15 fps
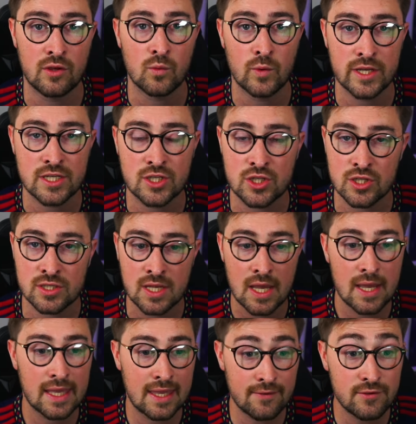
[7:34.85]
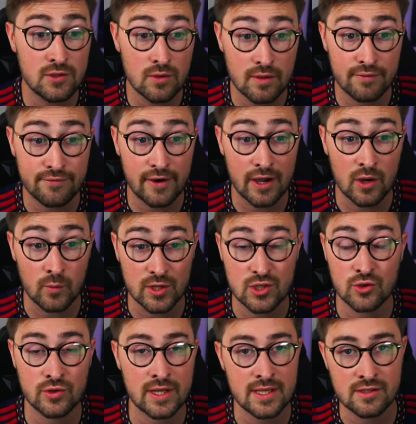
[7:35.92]
which just gives you the file which
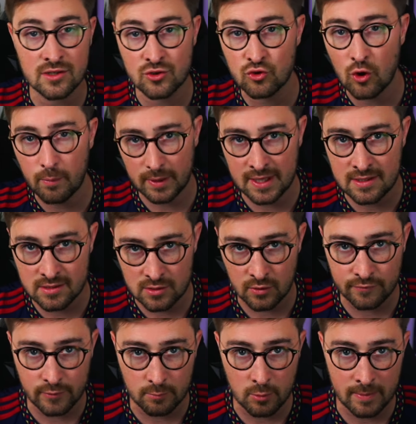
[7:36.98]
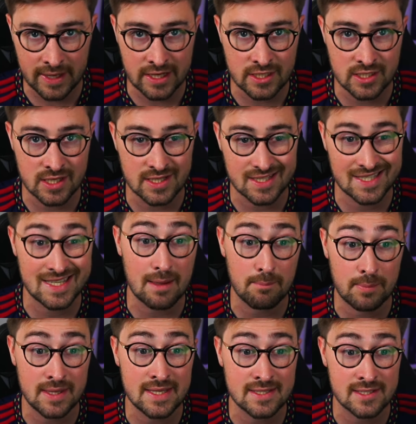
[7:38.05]
you'll need to drop into your Football Manager set
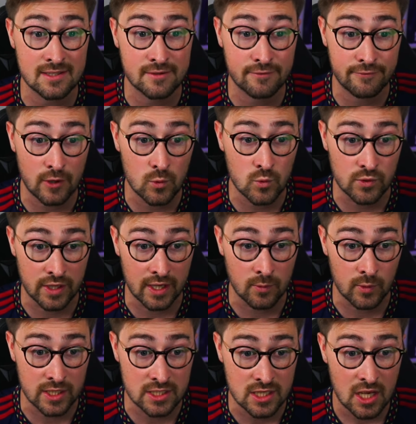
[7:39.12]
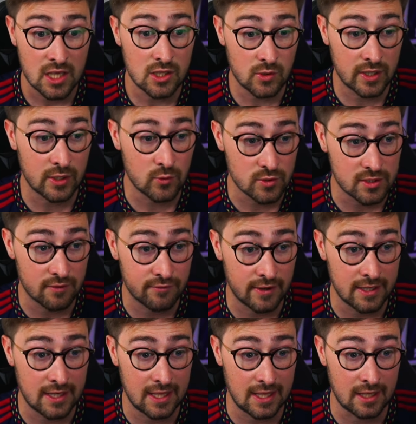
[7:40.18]
pieces folder, which you can also
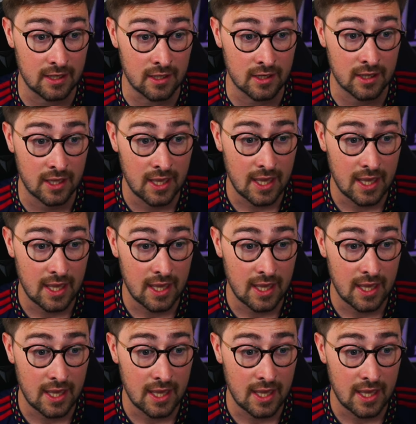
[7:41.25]
find here, look.